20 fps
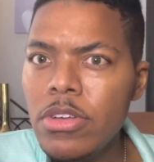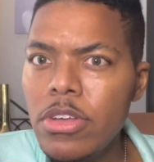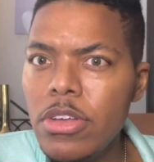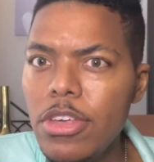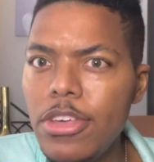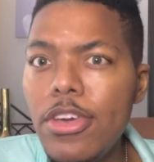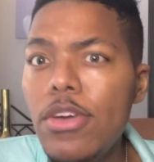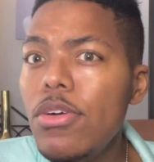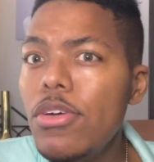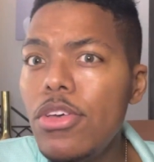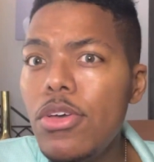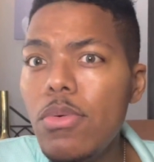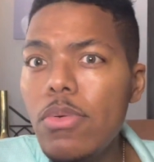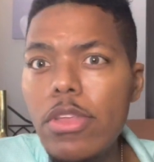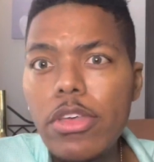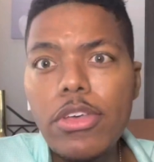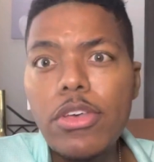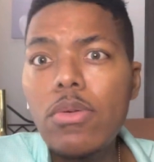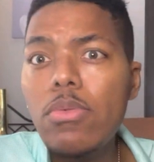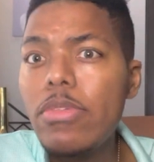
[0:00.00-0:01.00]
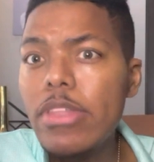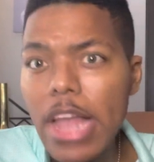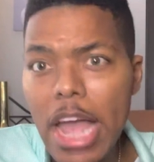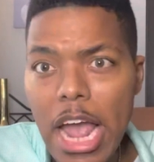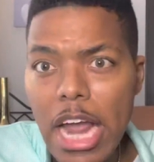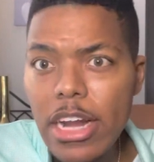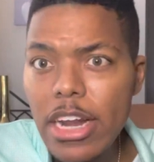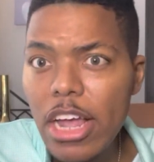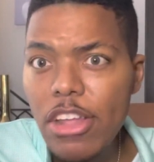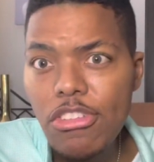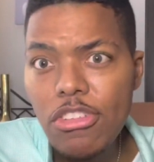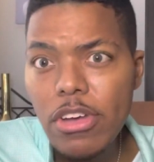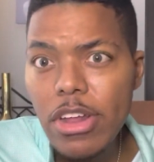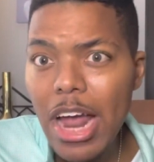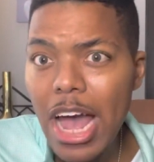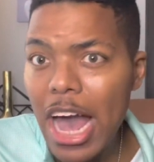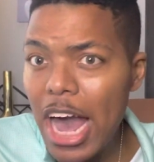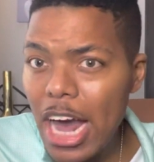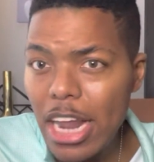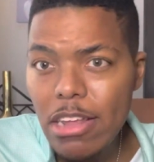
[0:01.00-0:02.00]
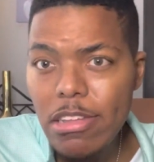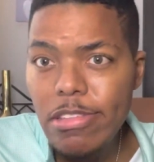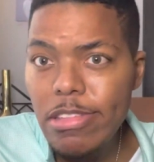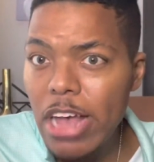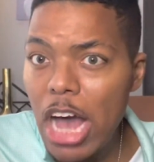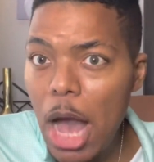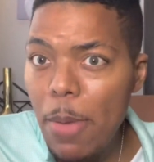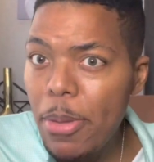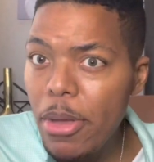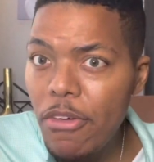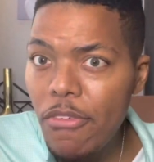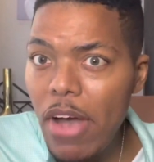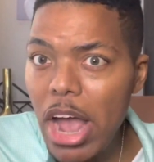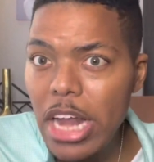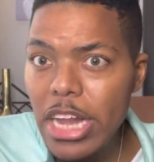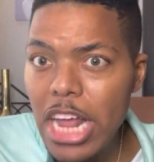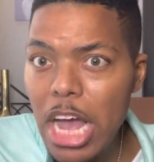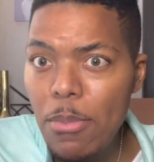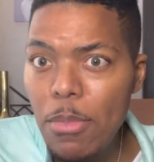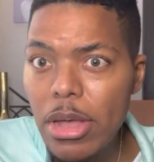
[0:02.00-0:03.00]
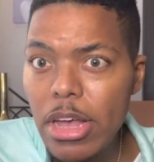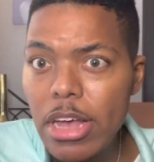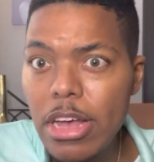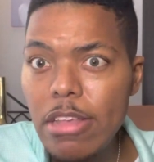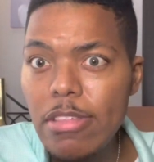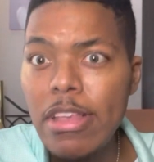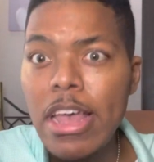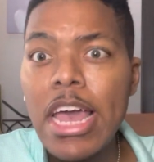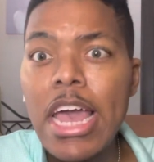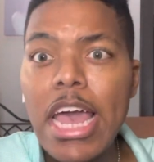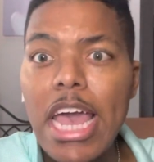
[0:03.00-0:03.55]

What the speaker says: You think that you're the hottest topic right now because